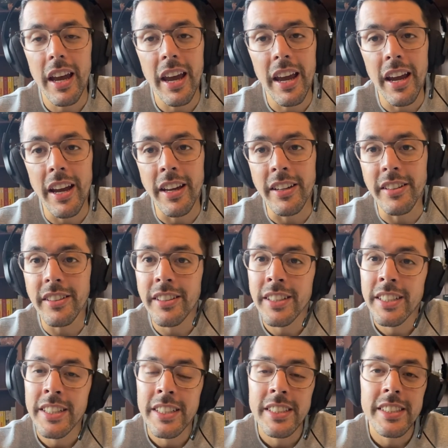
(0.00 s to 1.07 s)
And
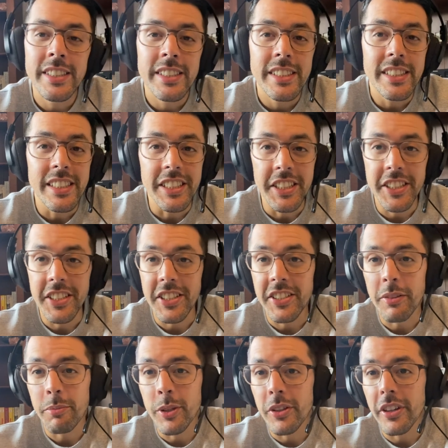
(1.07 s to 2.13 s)
it's just
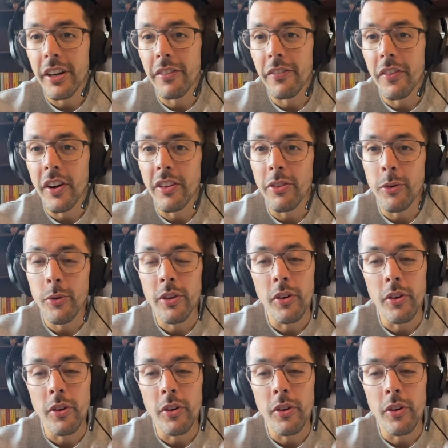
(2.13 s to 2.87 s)
something you got to fight through.